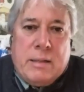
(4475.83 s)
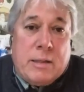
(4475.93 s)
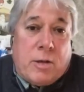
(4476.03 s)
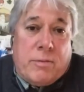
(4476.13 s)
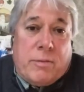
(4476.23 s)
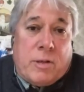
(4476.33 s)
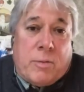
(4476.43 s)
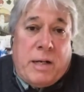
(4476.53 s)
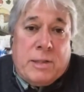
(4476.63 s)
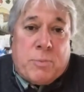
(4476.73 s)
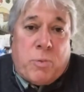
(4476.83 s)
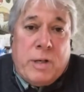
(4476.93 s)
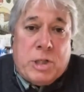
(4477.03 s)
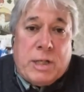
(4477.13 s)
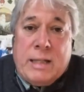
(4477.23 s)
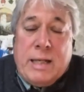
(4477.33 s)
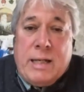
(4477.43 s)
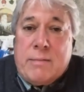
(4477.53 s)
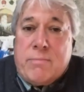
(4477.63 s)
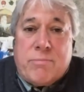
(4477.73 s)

They're they're my inspiration, and they